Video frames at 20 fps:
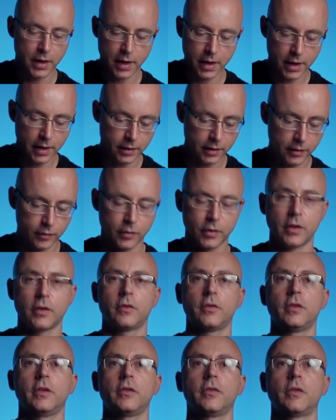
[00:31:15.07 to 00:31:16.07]
And as you can
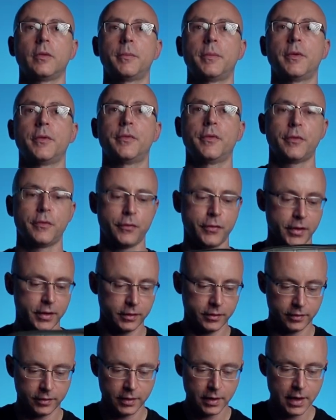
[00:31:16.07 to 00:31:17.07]
see, it's the perfect
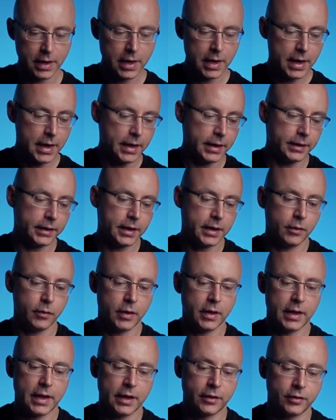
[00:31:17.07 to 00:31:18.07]
fit. And then
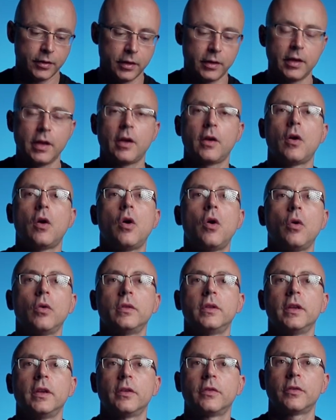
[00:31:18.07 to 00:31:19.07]
you can actually take
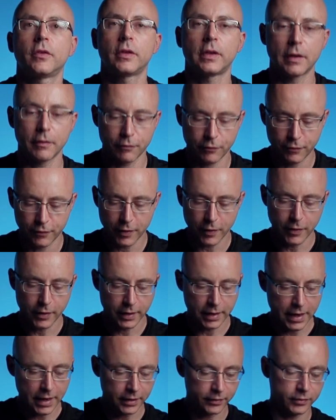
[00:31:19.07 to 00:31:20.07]
all this on a
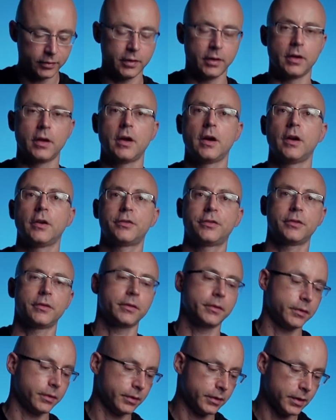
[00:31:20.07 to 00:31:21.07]
very nicely
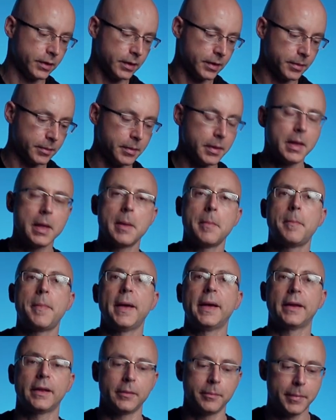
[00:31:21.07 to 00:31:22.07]
cushioned
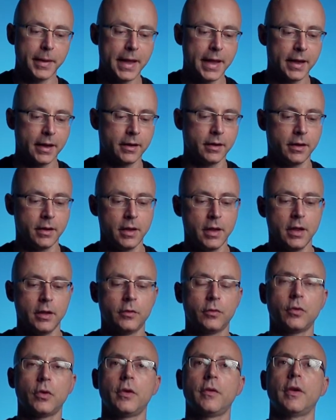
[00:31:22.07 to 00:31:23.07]
padded bag.
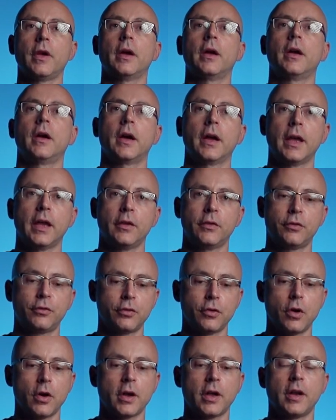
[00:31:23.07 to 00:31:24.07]
So against
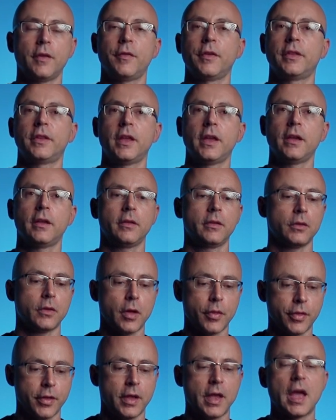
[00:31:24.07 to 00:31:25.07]
shock and everything,
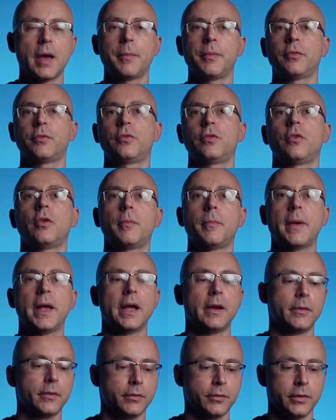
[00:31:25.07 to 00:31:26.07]
nothing happens to your
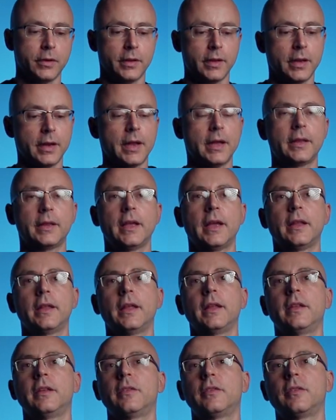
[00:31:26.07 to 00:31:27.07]
batteries or anything like
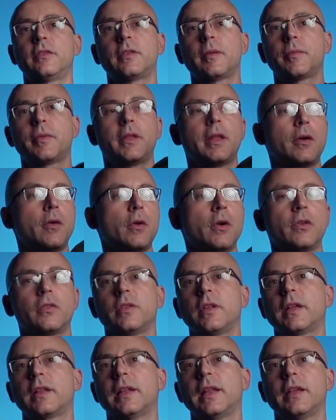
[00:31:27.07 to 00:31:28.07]
that. And this is something that
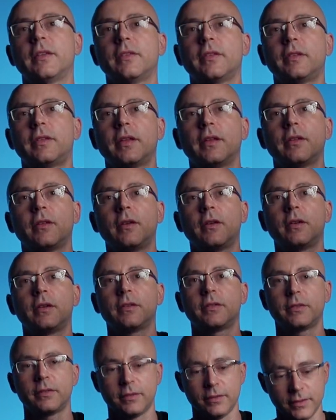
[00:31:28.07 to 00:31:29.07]
costs like less than
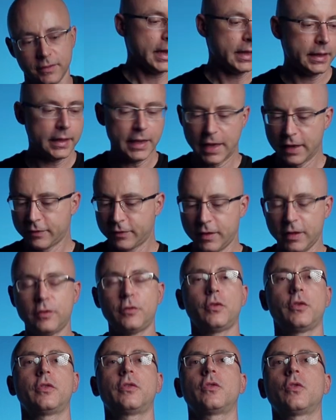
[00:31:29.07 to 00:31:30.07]
$10. And lastly,
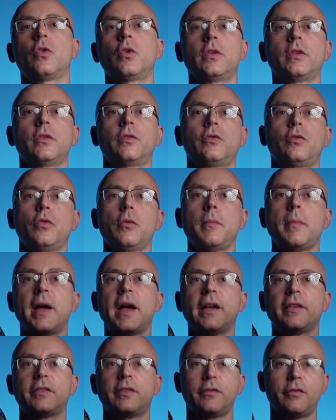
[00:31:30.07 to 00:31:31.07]
to store these two
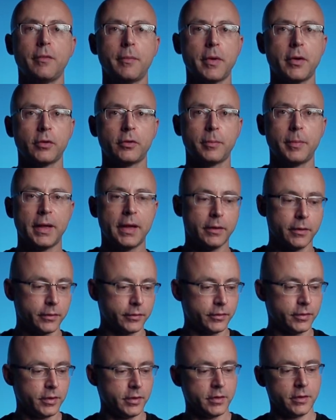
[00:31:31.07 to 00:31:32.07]
massive V-mount
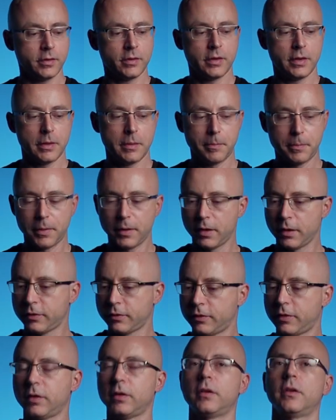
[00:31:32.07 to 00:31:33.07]
batteries here,
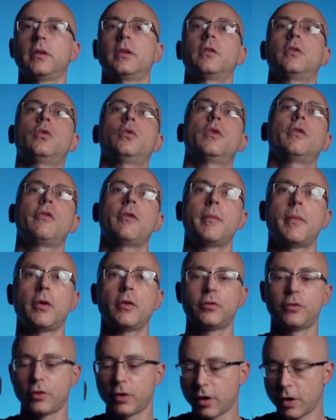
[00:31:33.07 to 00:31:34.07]
plus the dual
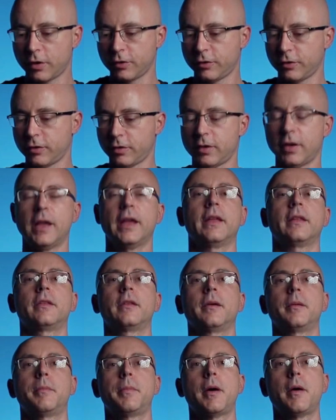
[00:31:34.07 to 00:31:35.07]
V-mount charger
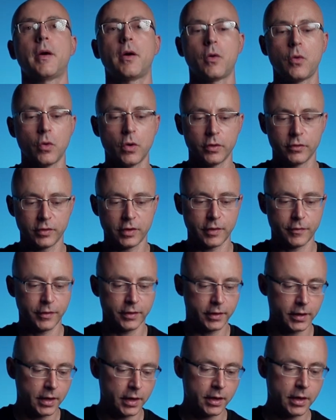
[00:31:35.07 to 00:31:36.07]
and the power cords and
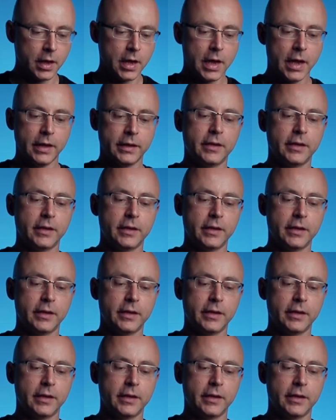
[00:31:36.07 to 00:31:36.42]
everything.